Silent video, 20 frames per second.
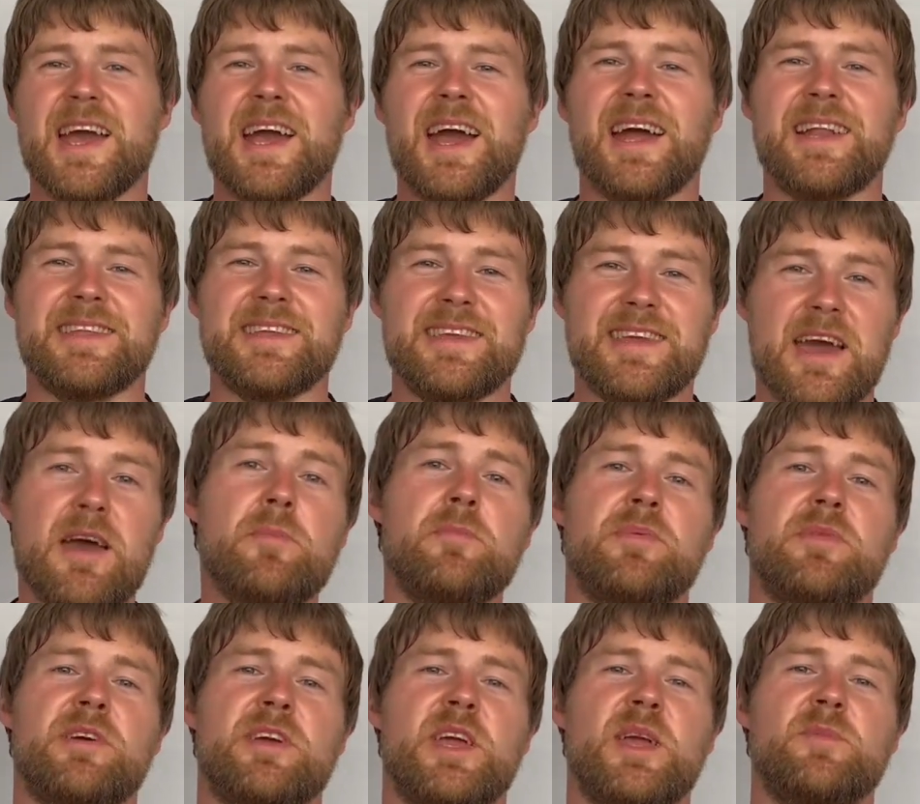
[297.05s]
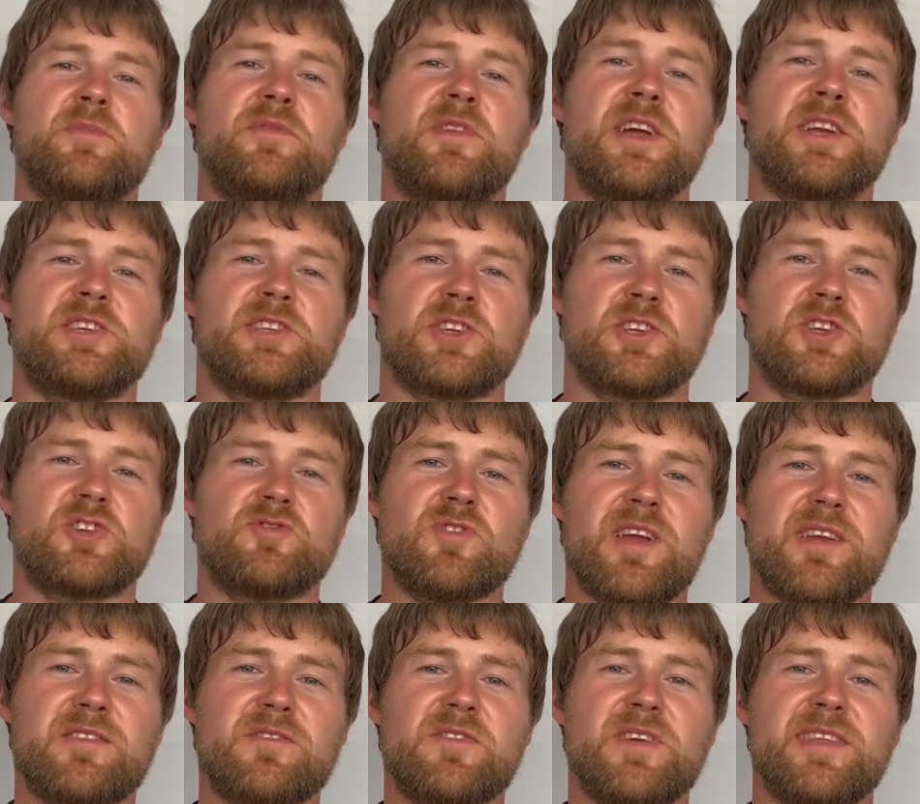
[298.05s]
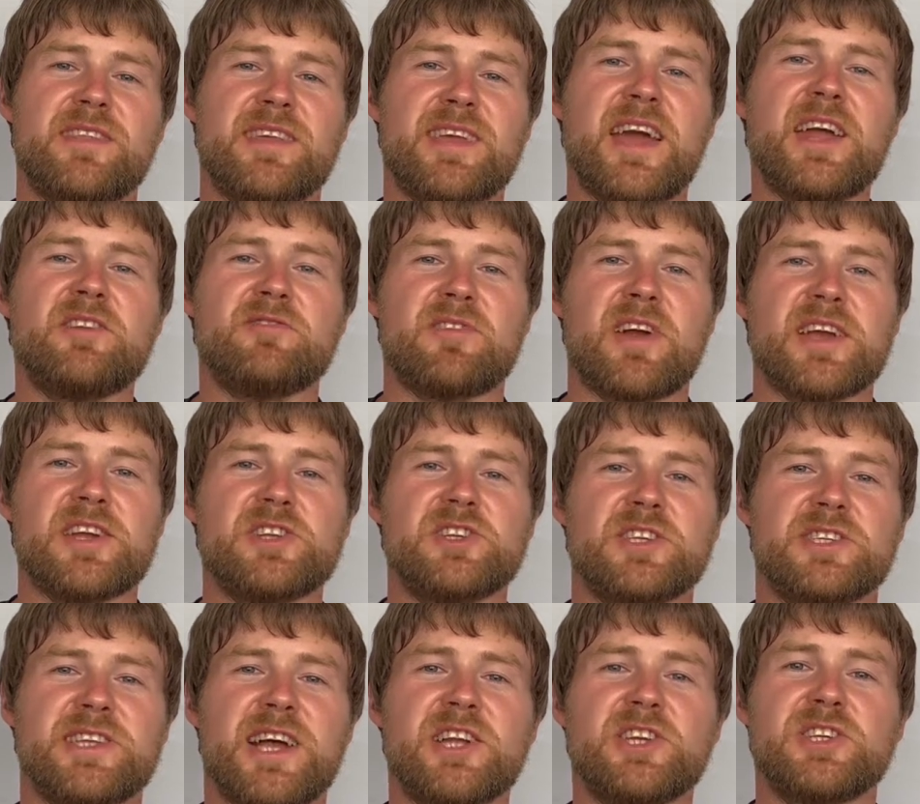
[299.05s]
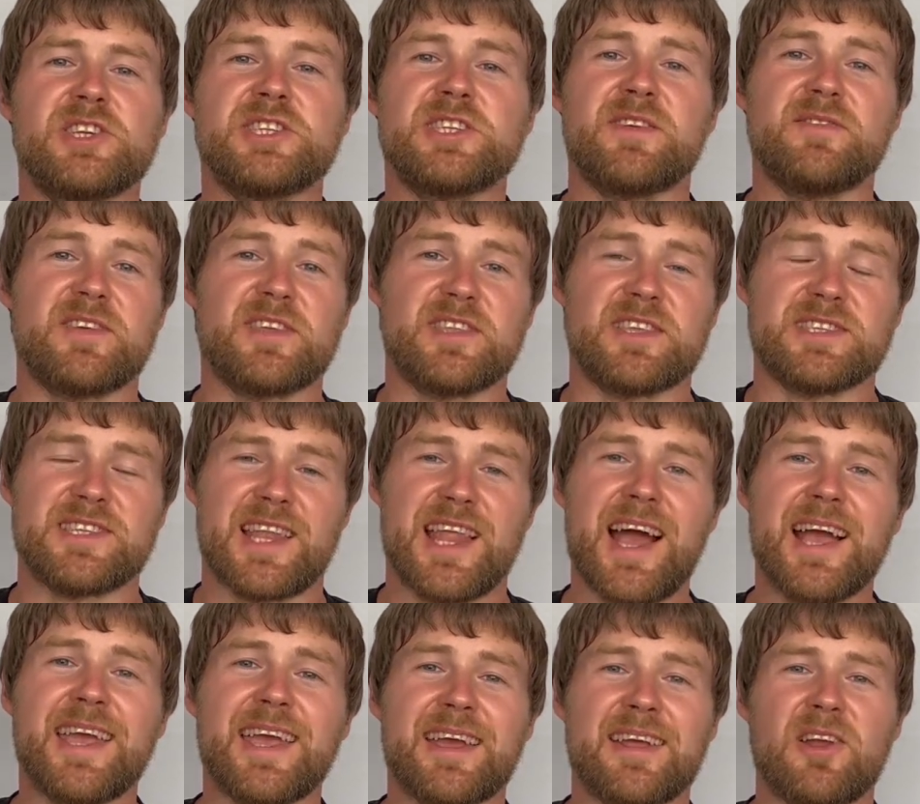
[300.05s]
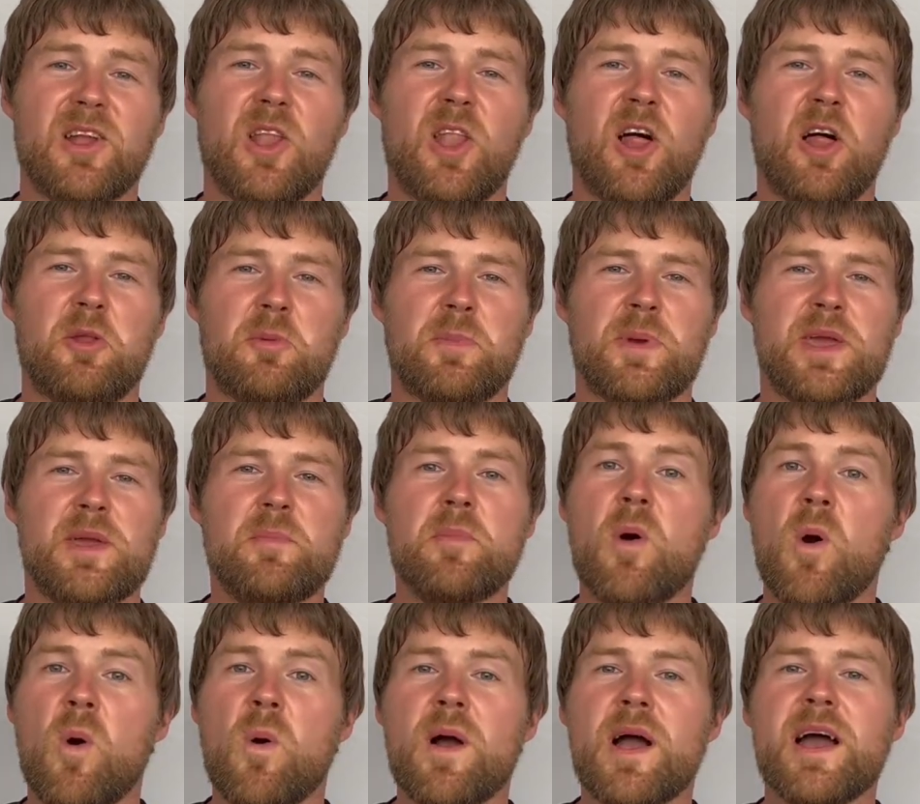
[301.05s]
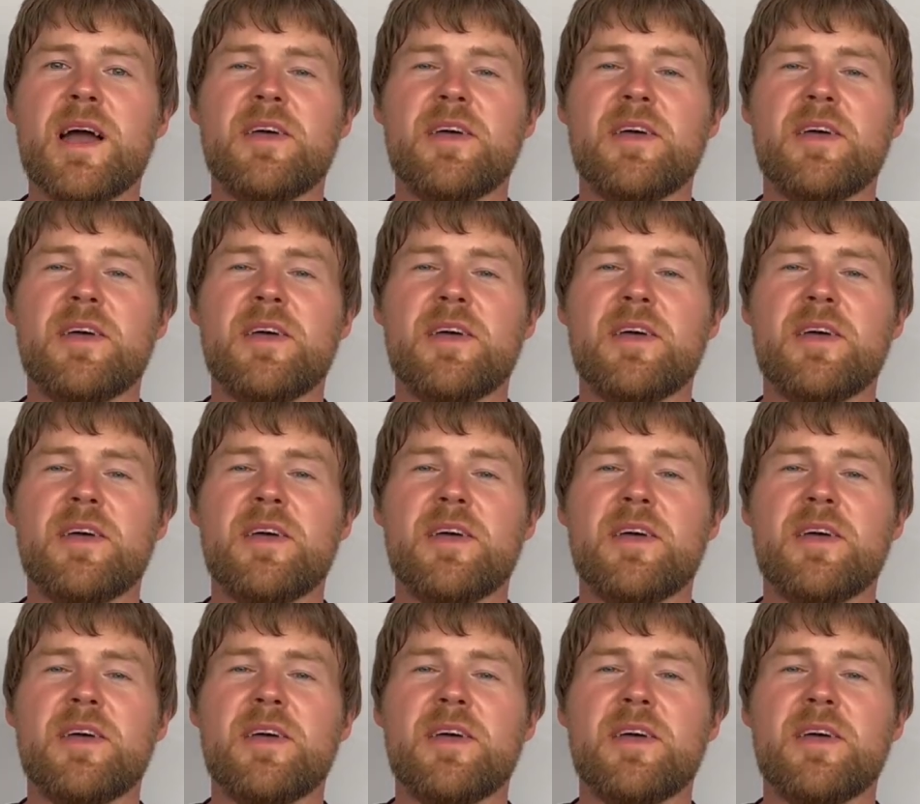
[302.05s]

And yep, the hip flexor strength in the end range is actually something that's lacking in a lot of people.